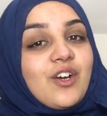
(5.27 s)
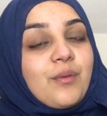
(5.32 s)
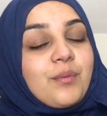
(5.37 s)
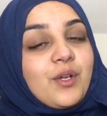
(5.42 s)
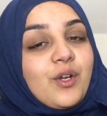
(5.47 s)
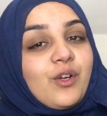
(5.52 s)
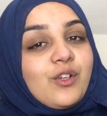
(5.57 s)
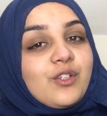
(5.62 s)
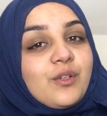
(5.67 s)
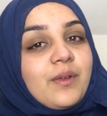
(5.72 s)
I
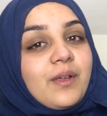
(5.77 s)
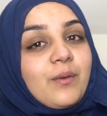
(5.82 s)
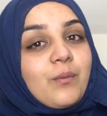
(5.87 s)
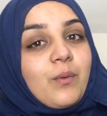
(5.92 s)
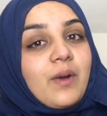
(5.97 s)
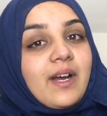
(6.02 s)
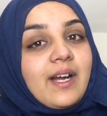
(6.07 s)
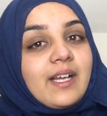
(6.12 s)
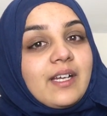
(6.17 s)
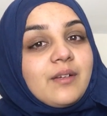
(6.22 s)
hope you're all
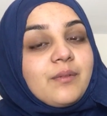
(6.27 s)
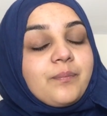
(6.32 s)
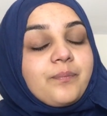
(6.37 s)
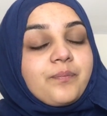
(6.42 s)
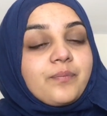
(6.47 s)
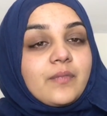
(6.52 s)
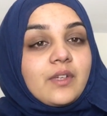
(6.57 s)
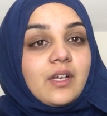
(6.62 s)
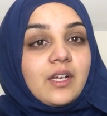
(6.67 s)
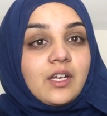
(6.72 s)
doing well.
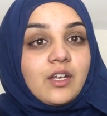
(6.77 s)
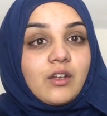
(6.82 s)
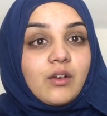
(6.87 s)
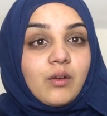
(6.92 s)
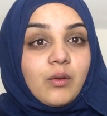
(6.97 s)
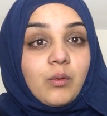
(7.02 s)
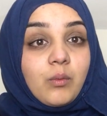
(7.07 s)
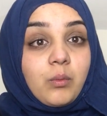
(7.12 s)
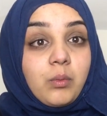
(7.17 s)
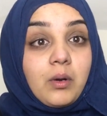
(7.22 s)
I
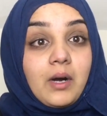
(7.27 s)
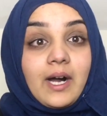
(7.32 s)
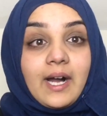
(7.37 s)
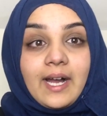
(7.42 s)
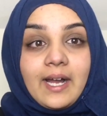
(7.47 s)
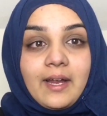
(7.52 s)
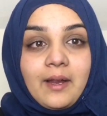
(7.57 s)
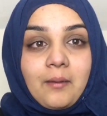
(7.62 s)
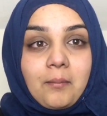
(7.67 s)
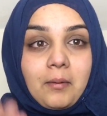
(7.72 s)
don't know
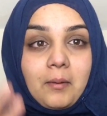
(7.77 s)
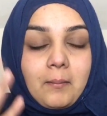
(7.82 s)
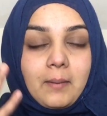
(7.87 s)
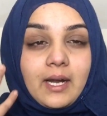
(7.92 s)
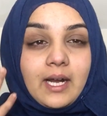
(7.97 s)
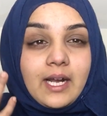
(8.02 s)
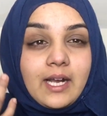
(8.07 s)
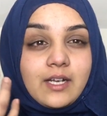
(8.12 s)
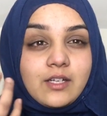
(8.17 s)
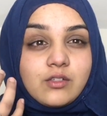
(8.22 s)
why, but
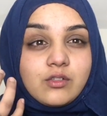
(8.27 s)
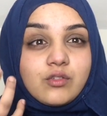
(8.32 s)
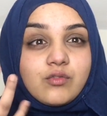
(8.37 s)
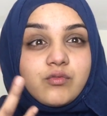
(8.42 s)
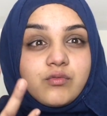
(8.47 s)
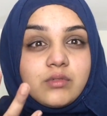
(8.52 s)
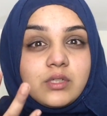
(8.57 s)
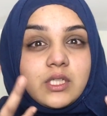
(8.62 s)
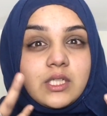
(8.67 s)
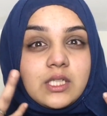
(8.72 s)
my eyes
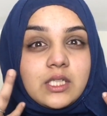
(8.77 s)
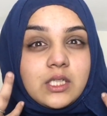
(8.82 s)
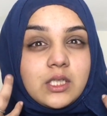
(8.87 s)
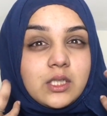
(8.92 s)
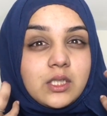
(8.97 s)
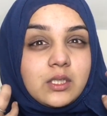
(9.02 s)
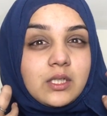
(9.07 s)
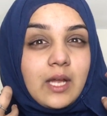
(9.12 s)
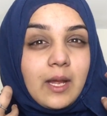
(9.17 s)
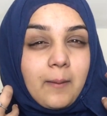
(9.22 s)
look
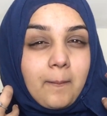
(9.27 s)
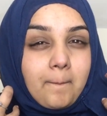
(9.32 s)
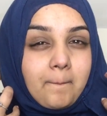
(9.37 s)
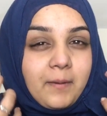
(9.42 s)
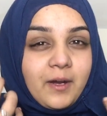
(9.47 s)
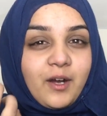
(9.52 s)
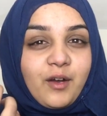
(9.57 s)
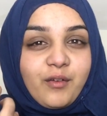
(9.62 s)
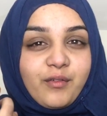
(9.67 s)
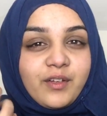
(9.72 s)
really like
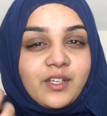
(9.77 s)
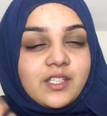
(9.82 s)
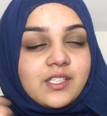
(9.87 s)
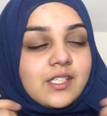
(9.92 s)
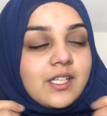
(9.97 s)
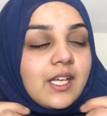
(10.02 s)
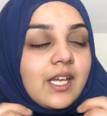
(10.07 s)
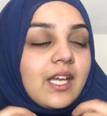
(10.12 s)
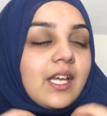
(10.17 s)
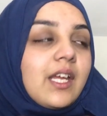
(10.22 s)
puffy
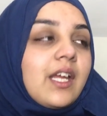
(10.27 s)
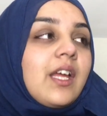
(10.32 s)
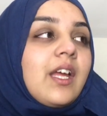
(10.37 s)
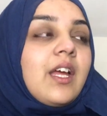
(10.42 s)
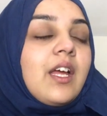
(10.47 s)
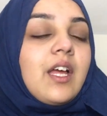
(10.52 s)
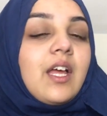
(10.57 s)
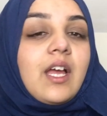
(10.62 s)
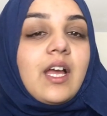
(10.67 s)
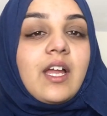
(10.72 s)
today,
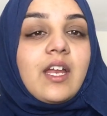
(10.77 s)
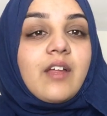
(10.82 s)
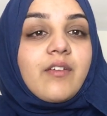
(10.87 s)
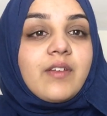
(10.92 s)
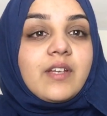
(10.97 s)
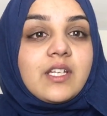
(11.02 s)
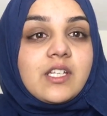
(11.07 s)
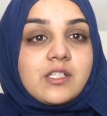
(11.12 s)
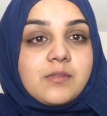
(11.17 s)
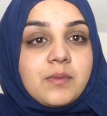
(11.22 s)
and I
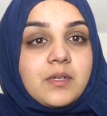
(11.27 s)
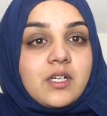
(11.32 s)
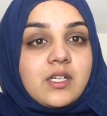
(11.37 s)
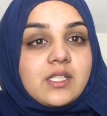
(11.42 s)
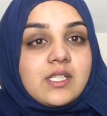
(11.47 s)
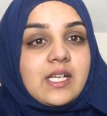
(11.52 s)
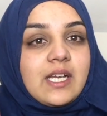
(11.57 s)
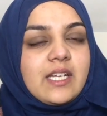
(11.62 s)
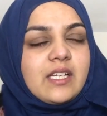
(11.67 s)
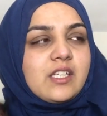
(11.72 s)
think it's
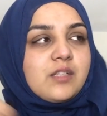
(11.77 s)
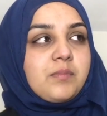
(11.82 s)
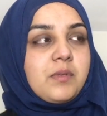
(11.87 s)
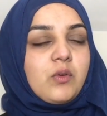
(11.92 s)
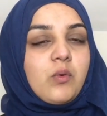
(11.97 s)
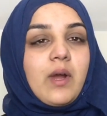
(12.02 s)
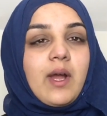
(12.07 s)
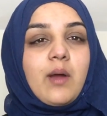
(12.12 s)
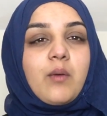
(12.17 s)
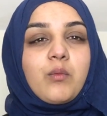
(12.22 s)
because like it's
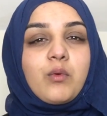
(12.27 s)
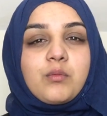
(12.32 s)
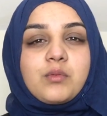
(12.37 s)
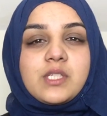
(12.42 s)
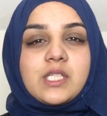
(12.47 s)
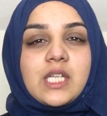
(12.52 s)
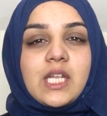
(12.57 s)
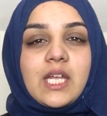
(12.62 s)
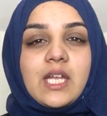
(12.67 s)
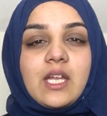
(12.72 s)
been quite warm
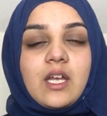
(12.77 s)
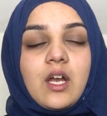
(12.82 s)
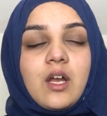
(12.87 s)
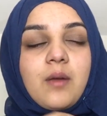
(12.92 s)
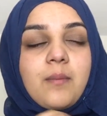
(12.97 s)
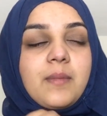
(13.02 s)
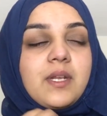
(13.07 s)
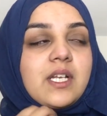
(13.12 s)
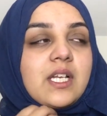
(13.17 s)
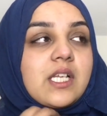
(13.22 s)
today
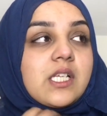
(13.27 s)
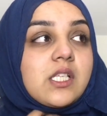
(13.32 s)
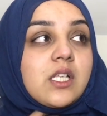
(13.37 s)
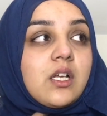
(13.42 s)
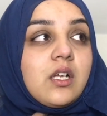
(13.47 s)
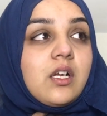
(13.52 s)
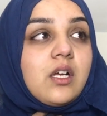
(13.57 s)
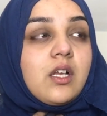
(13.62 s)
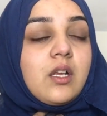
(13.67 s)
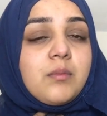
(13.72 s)
in Leicester.
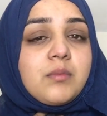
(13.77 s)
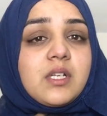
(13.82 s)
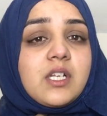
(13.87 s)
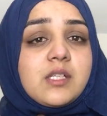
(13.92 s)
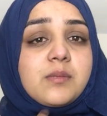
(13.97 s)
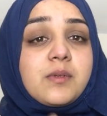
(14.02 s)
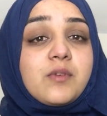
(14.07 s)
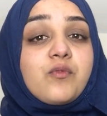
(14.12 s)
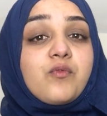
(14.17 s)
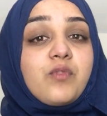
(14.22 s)

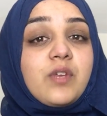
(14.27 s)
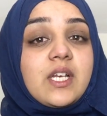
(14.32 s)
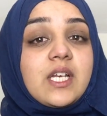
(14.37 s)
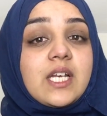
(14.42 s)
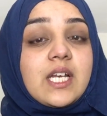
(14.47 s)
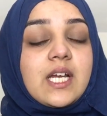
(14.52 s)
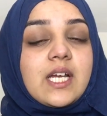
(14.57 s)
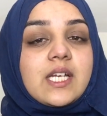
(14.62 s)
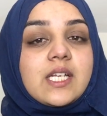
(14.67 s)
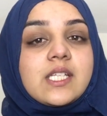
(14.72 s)
Alhamdulillah, it's been
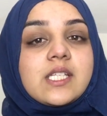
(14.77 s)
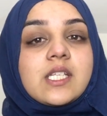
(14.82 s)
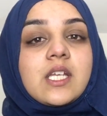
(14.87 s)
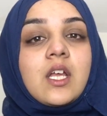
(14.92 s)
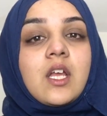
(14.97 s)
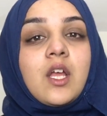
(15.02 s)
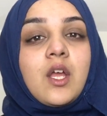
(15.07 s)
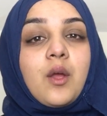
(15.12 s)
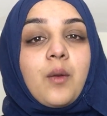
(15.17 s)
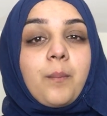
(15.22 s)
really nice,
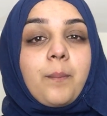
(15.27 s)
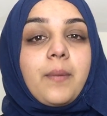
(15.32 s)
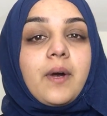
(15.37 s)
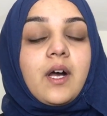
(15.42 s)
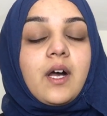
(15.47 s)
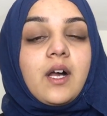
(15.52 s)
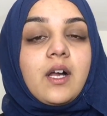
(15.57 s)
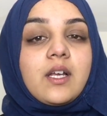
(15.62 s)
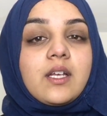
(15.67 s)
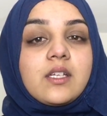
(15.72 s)

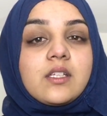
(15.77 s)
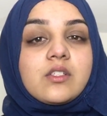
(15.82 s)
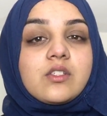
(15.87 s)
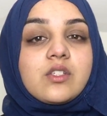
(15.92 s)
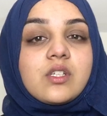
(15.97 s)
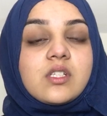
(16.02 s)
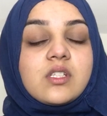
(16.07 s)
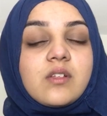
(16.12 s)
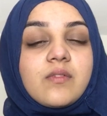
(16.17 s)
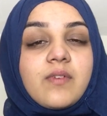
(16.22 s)
but
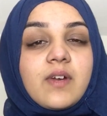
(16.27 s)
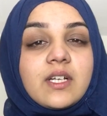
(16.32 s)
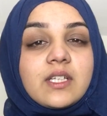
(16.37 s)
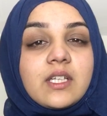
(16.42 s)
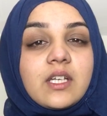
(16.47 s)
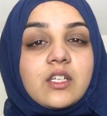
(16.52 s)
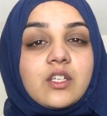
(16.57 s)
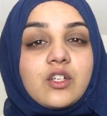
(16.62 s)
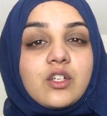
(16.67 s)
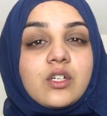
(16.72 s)
it's just the
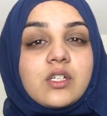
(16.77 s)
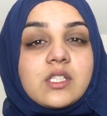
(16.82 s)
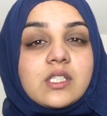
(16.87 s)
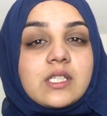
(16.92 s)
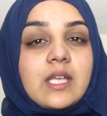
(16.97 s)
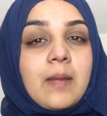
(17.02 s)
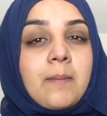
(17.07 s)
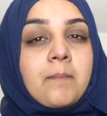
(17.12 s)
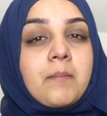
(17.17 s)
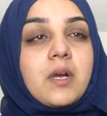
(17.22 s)
fact that, you know, because
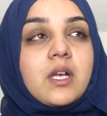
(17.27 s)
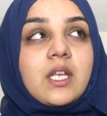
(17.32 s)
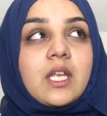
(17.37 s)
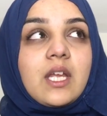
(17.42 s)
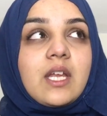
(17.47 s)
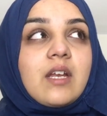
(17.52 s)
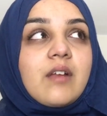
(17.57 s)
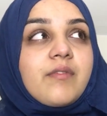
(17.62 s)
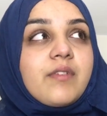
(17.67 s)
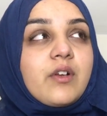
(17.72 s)
it's getting
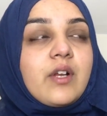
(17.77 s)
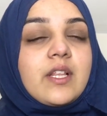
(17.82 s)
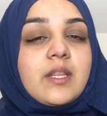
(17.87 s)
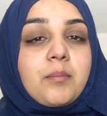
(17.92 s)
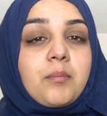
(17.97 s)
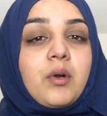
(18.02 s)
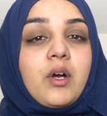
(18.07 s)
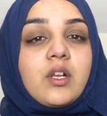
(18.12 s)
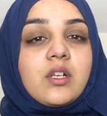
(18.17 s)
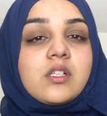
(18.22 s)
muggy and I feel like
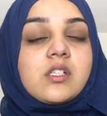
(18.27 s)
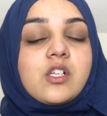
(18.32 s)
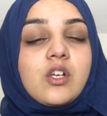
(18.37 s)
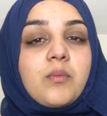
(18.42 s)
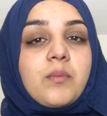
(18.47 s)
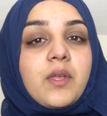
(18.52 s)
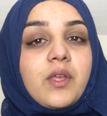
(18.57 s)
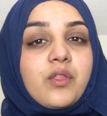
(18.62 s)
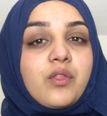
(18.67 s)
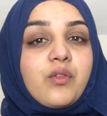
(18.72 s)
the pollen's
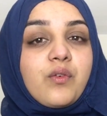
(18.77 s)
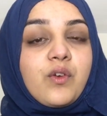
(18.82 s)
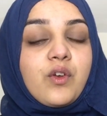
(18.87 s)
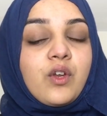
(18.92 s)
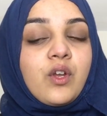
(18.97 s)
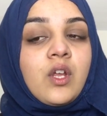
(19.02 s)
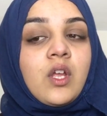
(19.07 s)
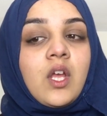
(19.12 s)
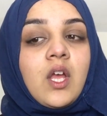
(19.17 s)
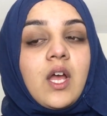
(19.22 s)
coming
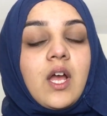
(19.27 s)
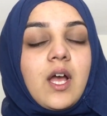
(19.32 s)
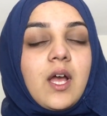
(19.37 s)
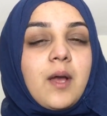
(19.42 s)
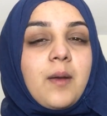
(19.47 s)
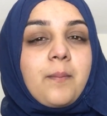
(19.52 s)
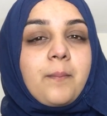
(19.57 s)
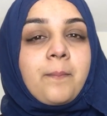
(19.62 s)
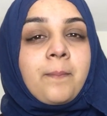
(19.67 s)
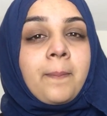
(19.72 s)
through.
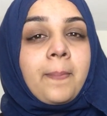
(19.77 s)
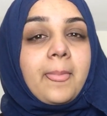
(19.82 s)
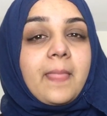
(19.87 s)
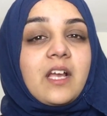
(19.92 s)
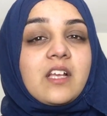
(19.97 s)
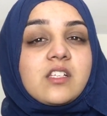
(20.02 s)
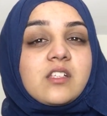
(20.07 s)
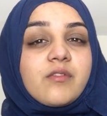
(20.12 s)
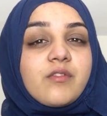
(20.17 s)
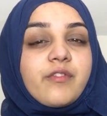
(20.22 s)
I
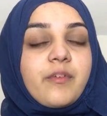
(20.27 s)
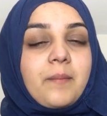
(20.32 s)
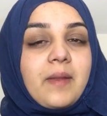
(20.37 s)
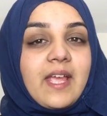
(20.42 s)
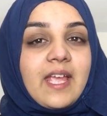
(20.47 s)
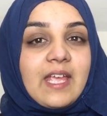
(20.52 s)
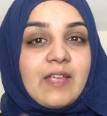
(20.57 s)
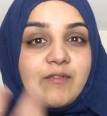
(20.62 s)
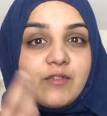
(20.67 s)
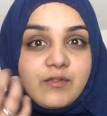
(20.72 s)
suffer from
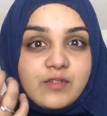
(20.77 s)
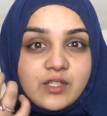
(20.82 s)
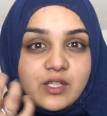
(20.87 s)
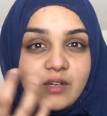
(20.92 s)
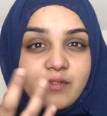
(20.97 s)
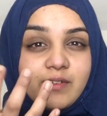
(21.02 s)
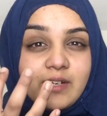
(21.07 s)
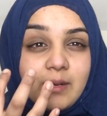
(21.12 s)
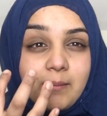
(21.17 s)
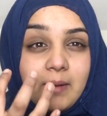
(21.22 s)
like hay fever,
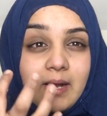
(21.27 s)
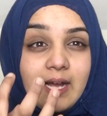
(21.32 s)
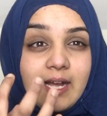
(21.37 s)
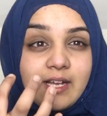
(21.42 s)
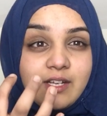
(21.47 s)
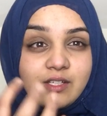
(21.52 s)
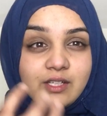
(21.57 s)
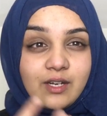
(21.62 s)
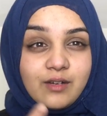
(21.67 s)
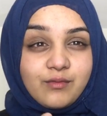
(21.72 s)
so I feel like my
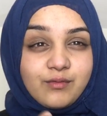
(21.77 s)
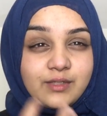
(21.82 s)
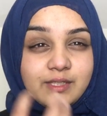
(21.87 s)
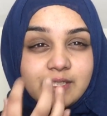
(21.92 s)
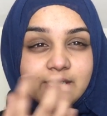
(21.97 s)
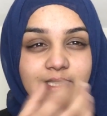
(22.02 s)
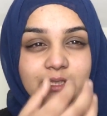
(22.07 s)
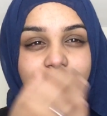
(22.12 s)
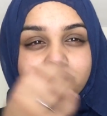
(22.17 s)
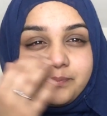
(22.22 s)
eyes are like
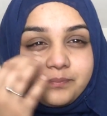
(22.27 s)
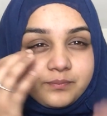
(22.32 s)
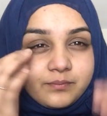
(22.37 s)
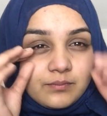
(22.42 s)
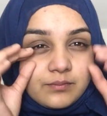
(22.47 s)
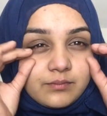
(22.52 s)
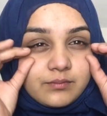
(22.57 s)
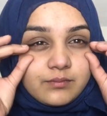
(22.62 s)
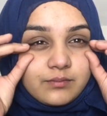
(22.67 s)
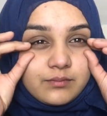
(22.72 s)
really,
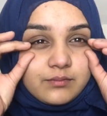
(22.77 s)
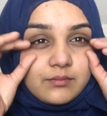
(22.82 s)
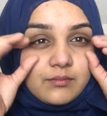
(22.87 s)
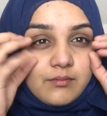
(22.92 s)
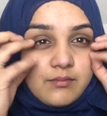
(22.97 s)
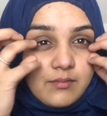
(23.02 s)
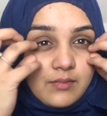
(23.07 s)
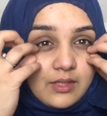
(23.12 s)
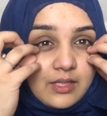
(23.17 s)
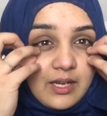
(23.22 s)

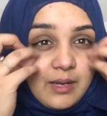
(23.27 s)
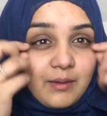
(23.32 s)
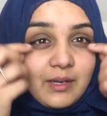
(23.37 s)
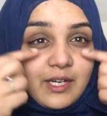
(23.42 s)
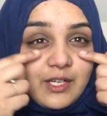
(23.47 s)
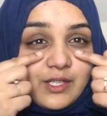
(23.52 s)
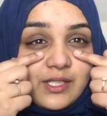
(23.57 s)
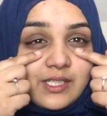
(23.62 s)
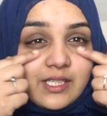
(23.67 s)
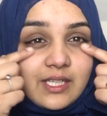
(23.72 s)

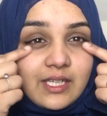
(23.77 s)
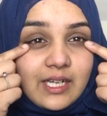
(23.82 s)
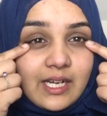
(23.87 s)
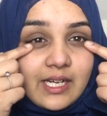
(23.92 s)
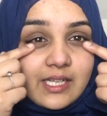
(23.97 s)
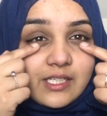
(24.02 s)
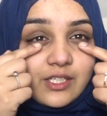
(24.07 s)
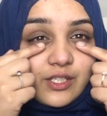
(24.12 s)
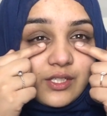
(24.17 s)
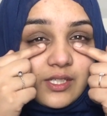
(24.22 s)
can you see
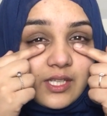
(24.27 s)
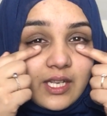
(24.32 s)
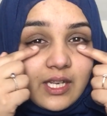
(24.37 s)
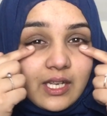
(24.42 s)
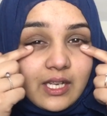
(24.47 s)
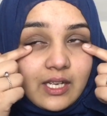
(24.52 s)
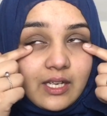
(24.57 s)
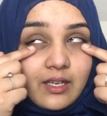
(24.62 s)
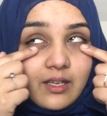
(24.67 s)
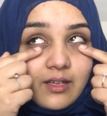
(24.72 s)
guys just
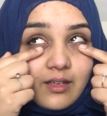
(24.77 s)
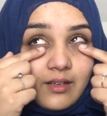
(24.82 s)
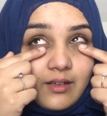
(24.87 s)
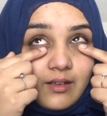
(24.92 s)
here?